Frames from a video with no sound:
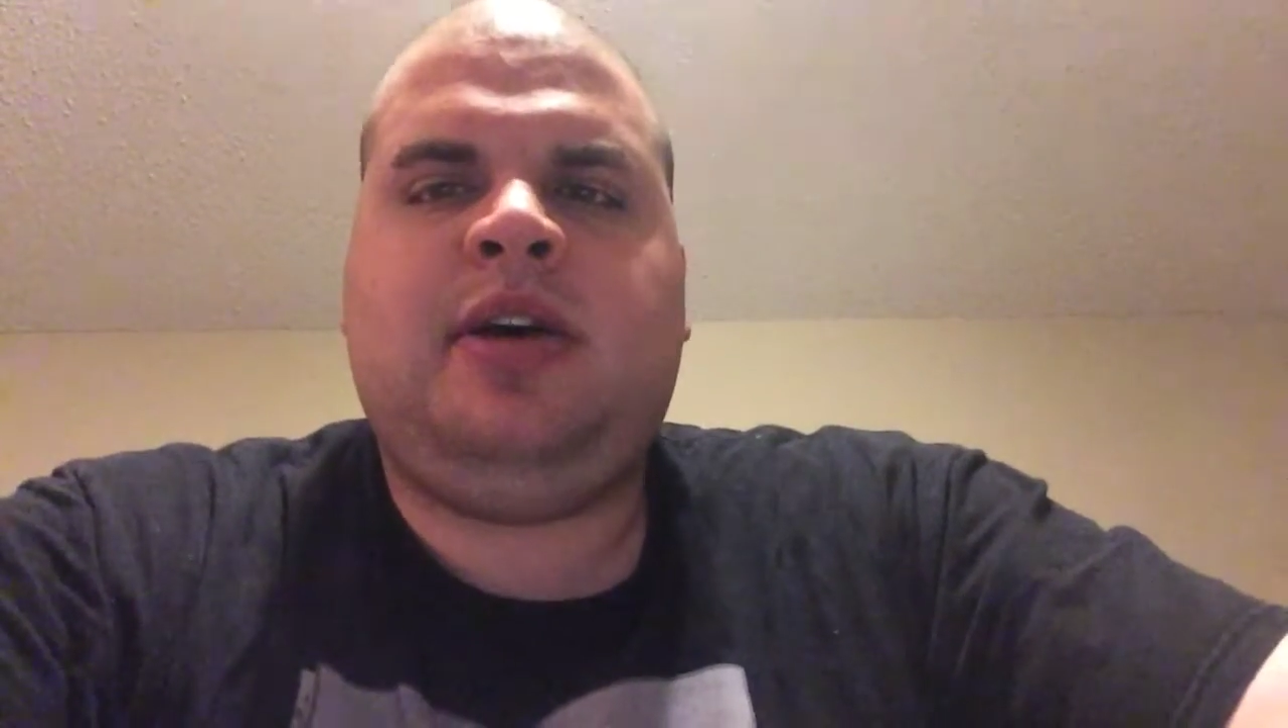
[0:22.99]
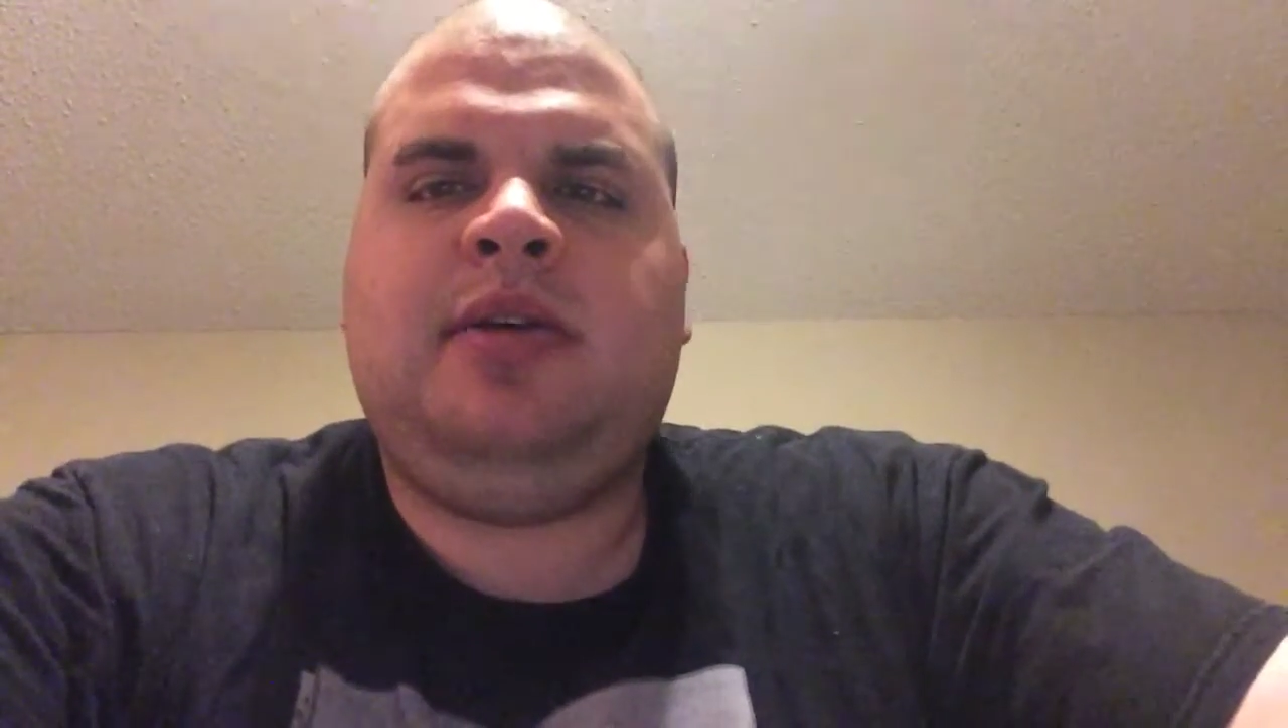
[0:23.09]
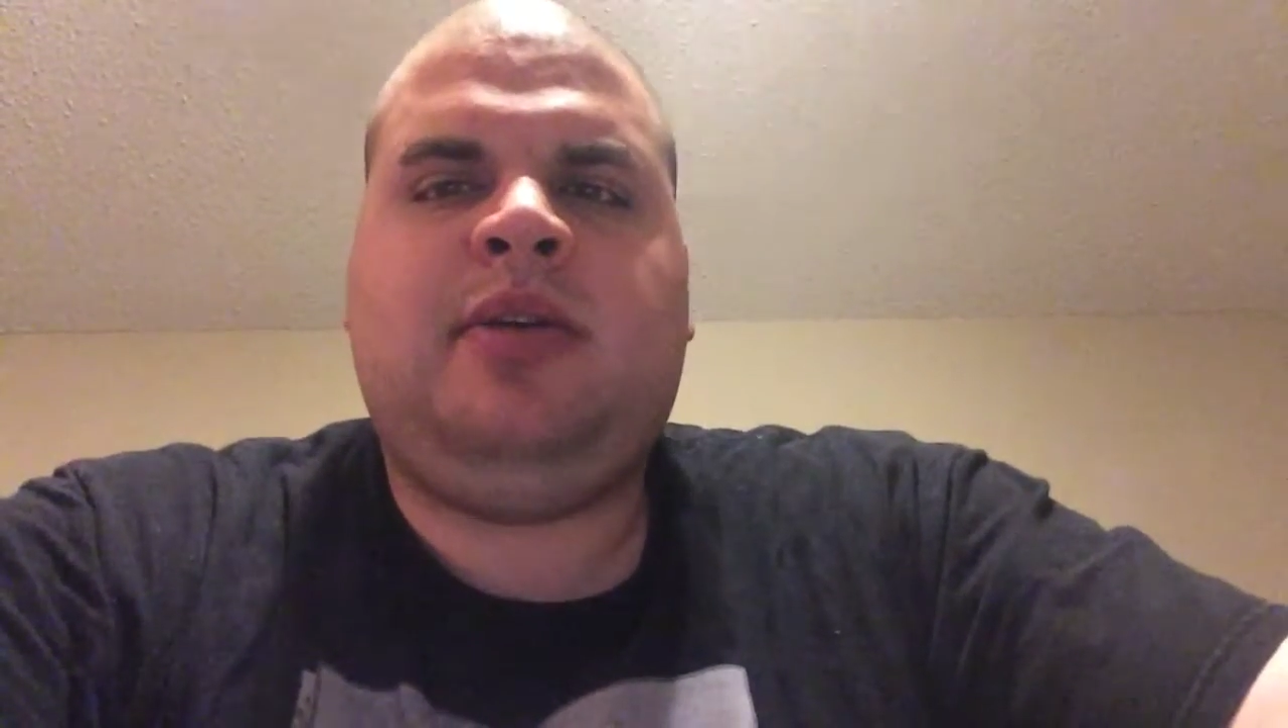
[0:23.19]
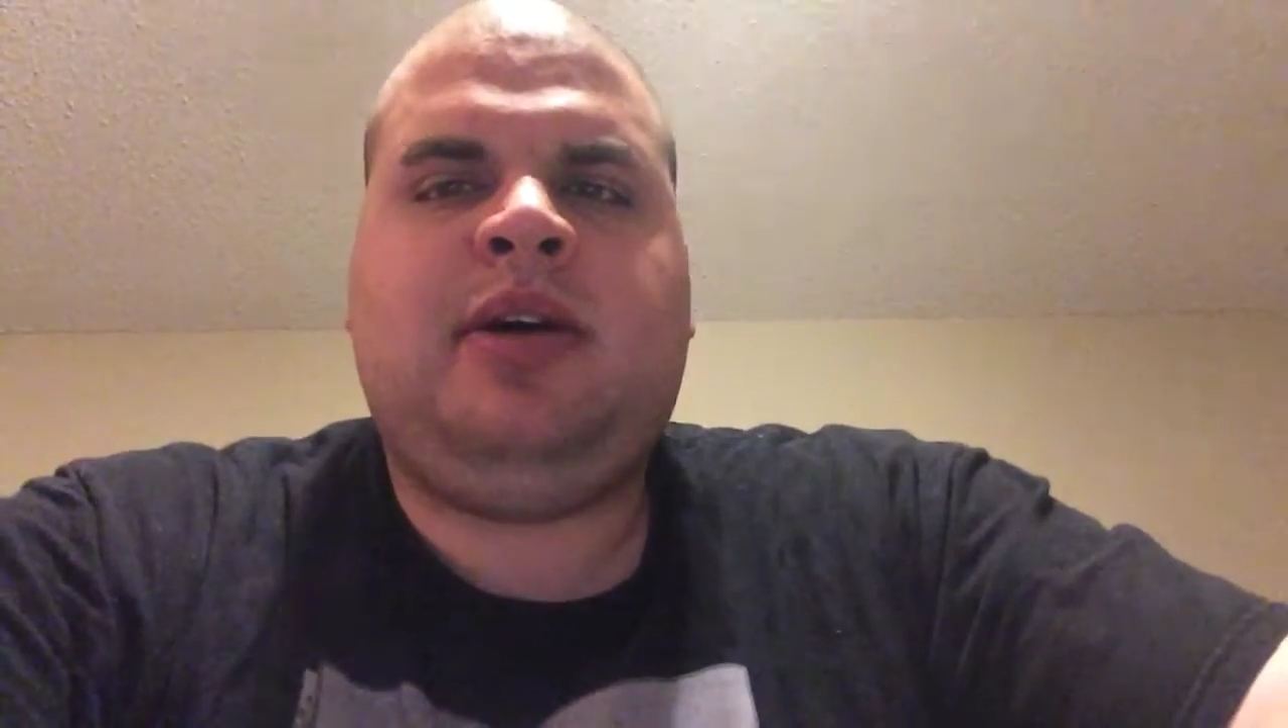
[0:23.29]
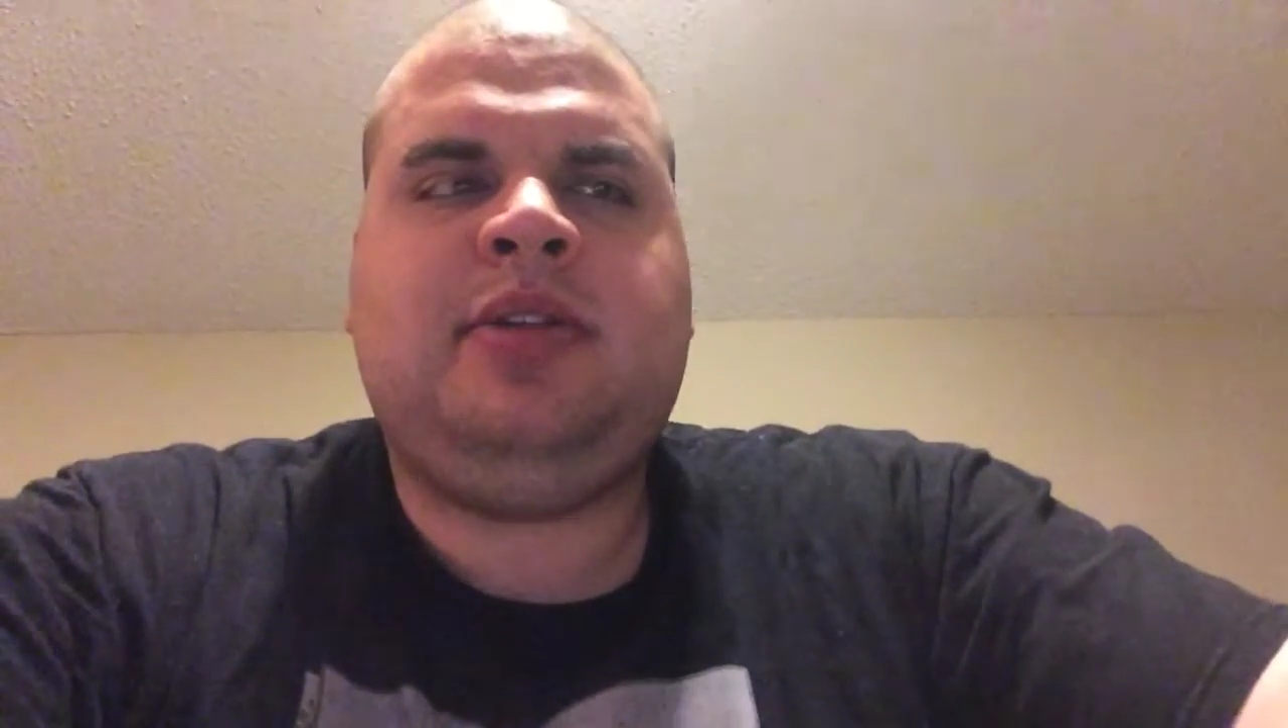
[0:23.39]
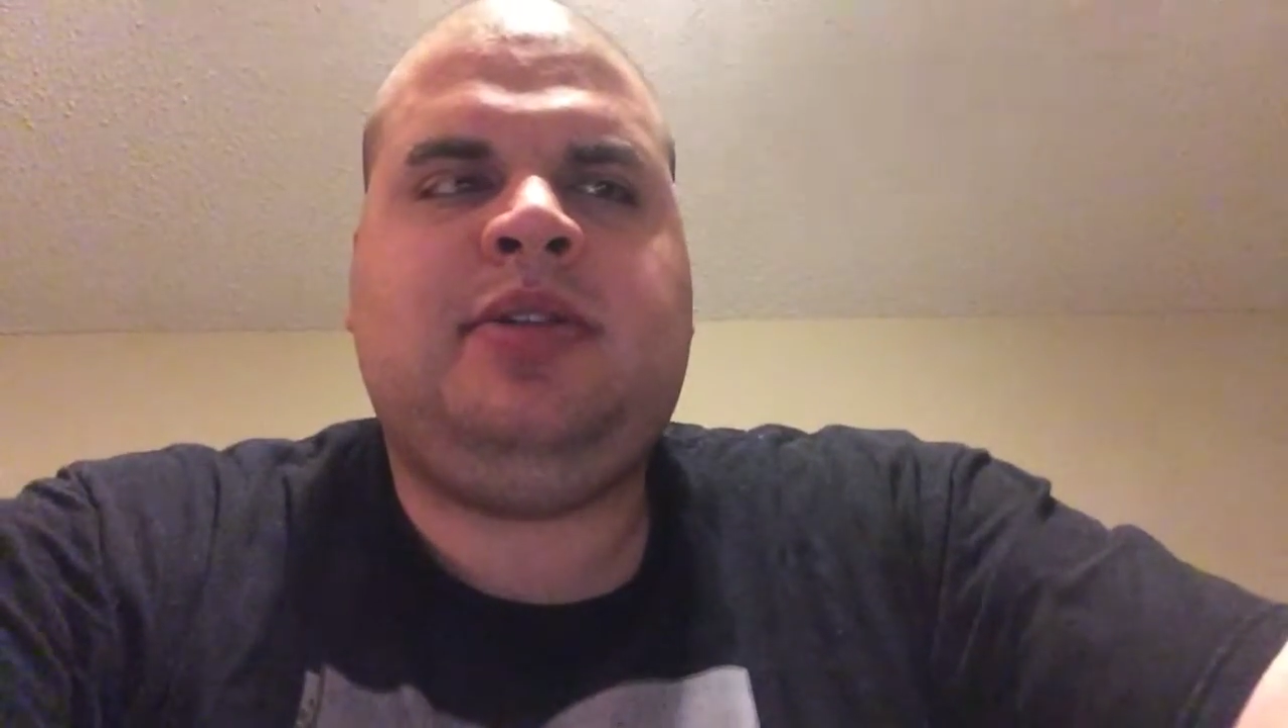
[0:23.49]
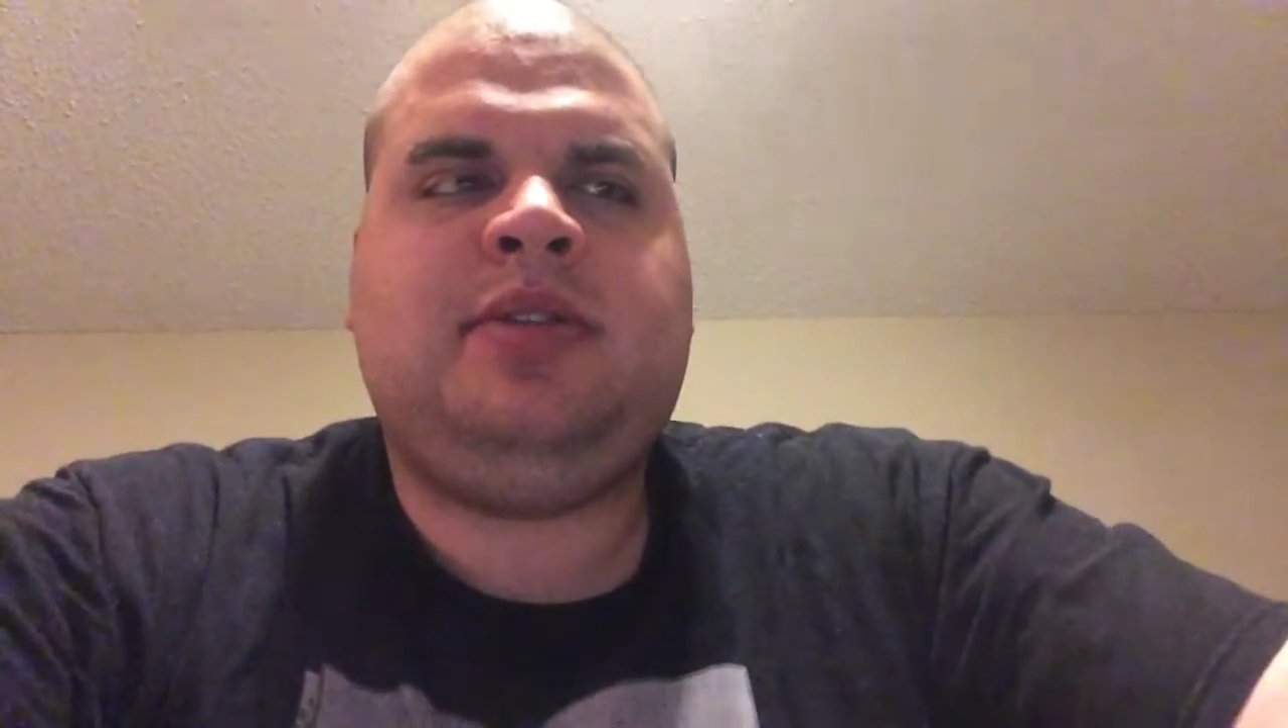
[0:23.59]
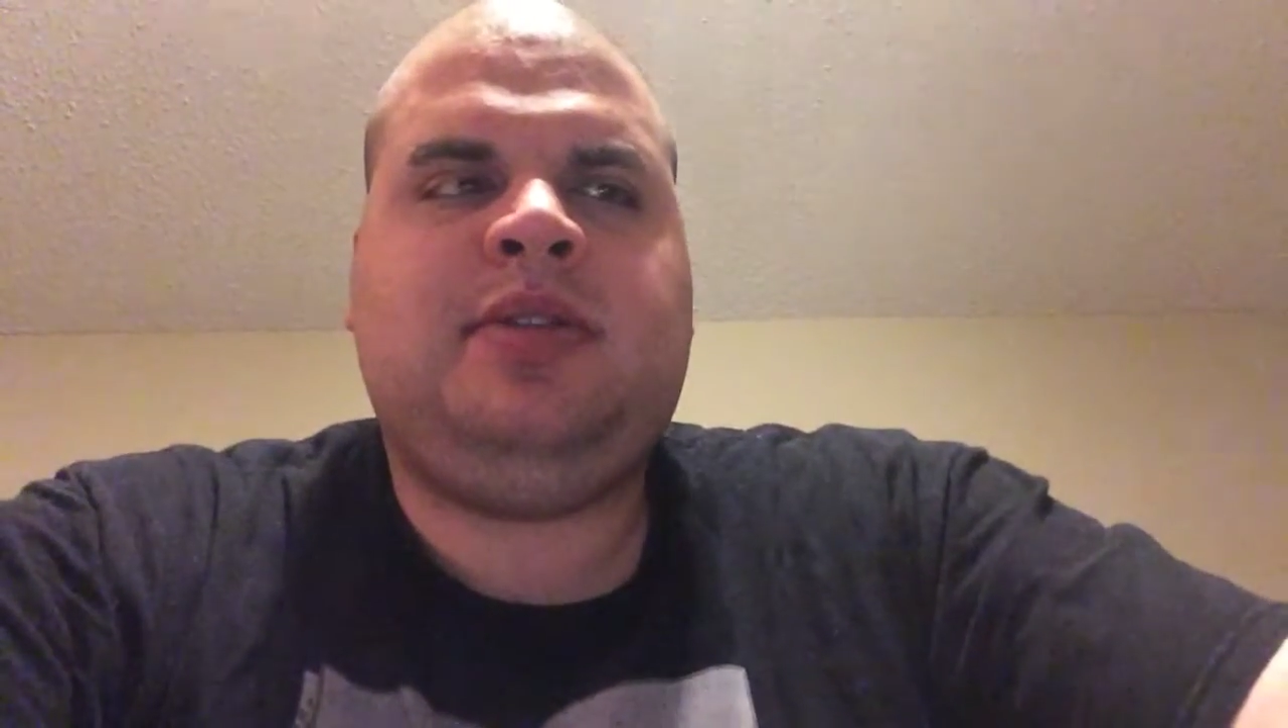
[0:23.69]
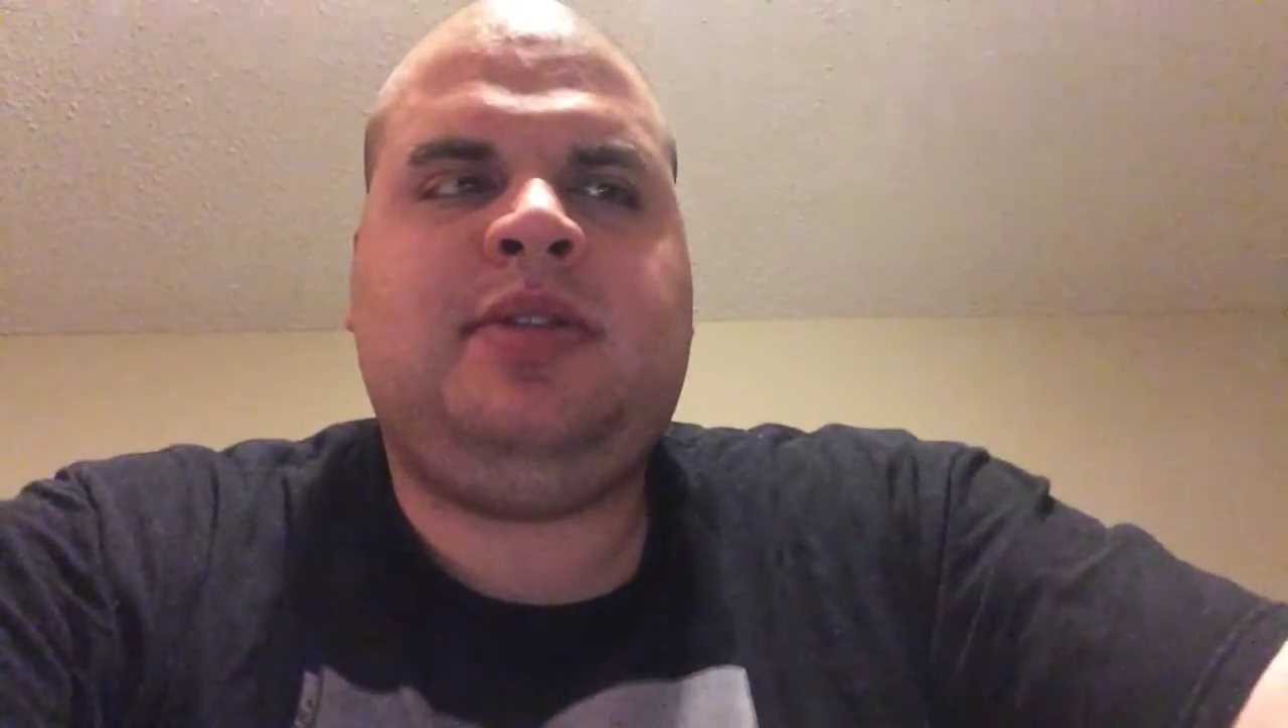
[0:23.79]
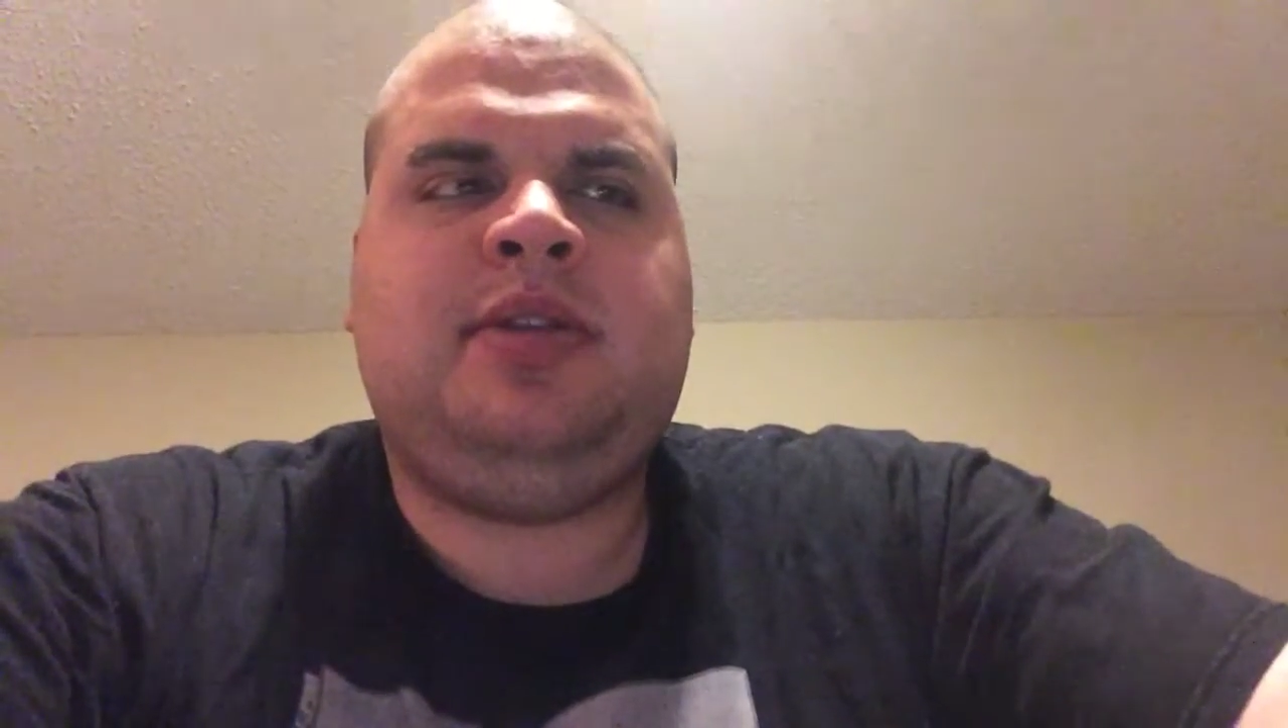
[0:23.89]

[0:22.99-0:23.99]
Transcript: I watched